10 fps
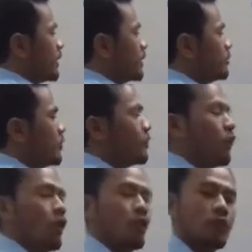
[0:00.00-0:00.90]

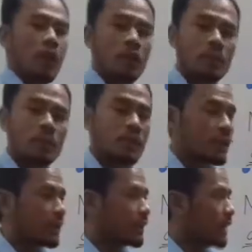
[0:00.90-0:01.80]
remove O
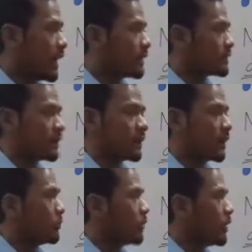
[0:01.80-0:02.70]
from that
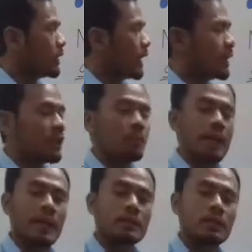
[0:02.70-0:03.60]
single word, and in
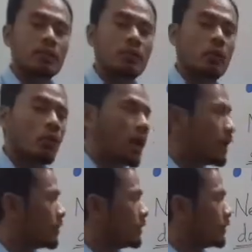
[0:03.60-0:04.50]
place of O
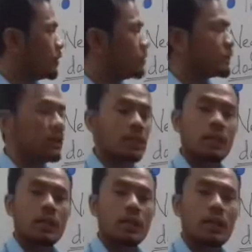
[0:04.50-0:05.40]
I will use
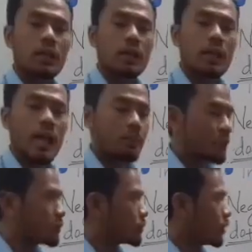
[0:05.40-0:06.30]

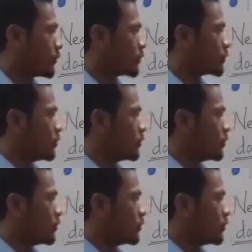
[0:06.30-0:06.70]
apostrophe.